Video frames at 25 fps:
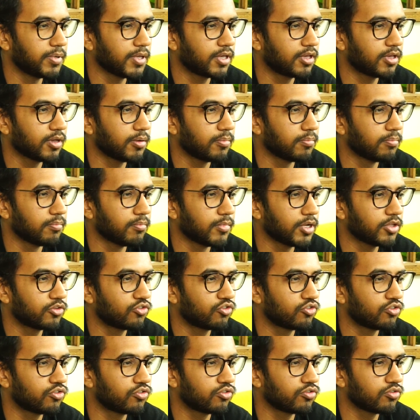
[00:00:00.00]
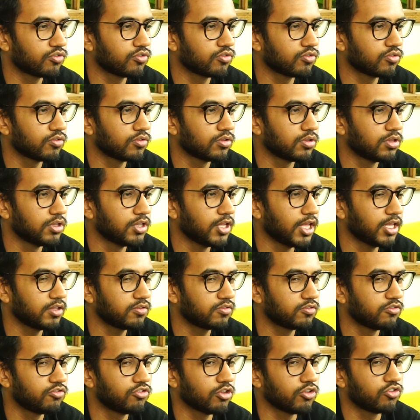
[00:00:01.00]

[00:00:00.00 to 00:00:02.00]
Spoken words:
become much less